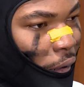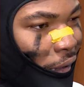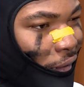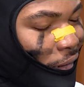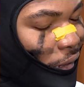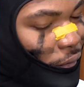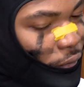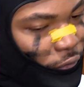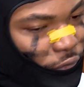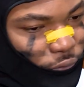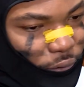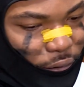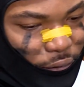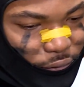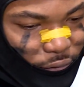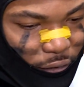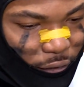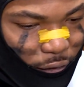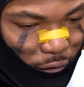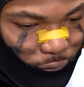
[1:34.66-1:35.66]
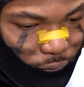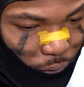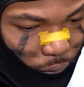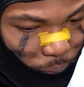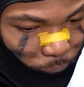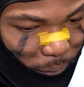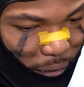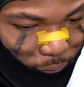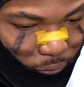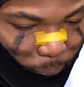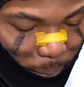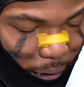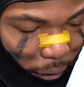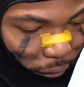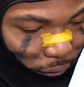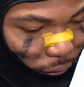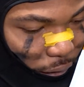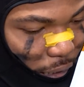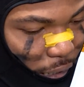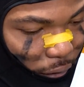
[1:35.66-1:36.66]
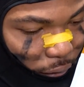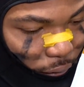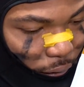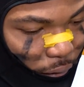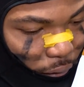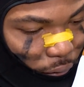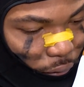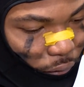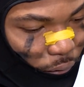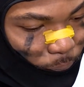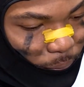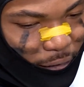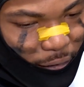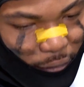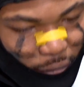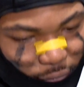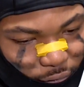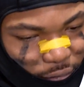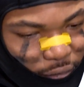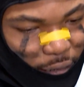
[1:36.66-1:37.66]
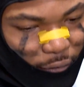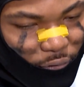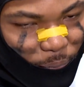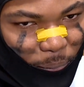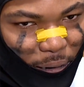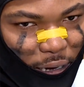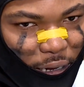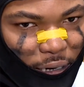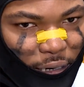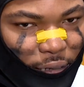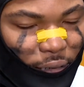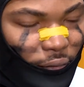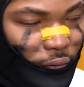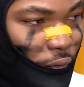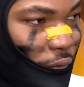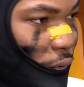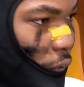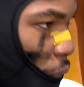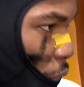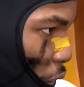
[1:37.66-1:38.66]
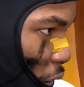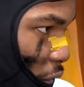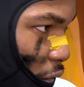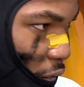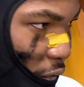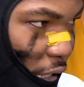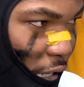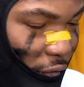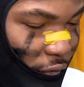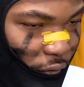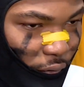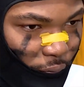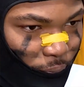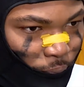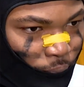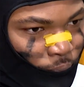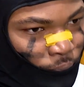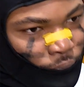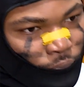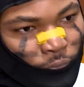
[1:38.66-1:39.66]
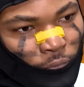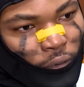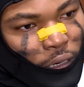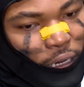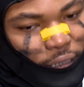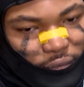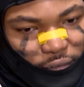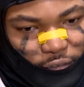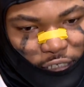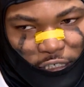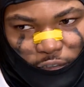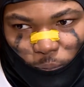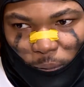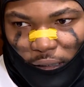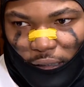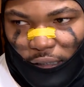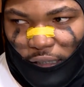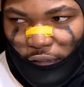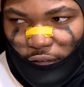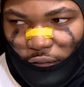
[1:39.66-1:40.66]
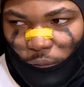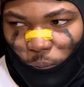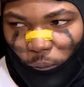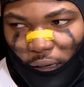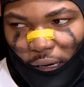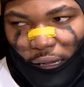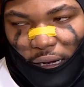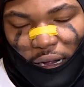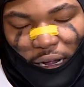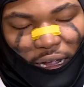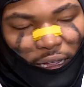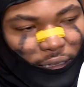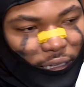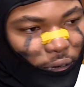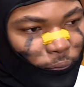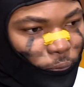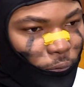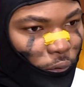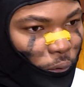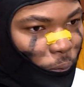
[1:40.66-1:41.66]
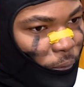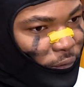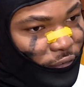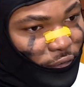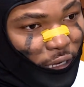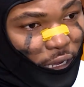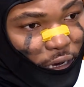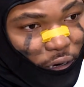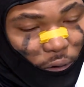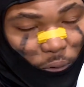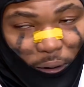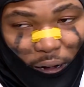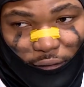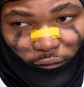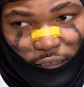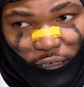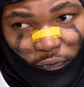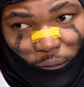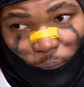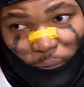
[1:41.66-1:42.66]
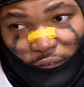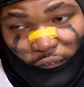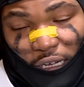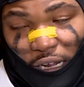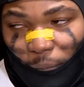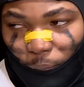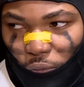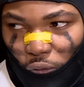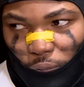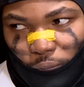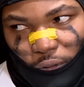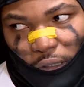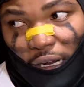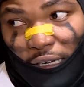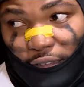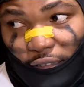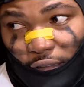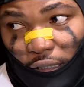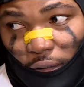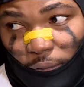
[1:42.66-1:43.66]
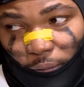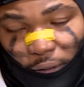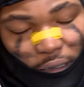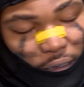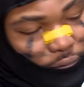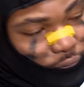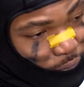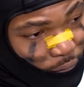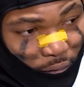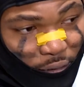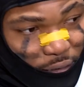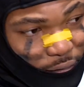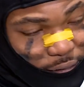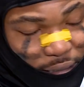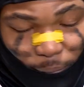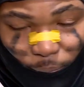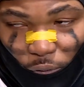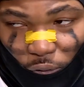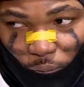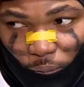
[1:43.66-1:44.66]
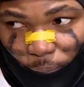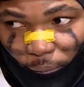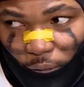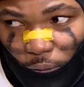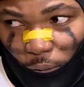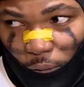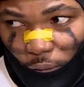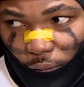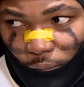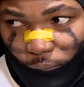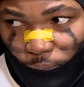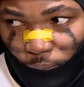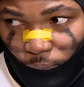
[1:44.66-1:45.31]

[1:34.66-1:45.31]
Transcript: Nothing's really changed. Everybody's locked in. Like I said, everybody in this organization understands what it is to win at a high level, and we just got to go out there and we just got to prove to ourselves and keep doing what we're doing.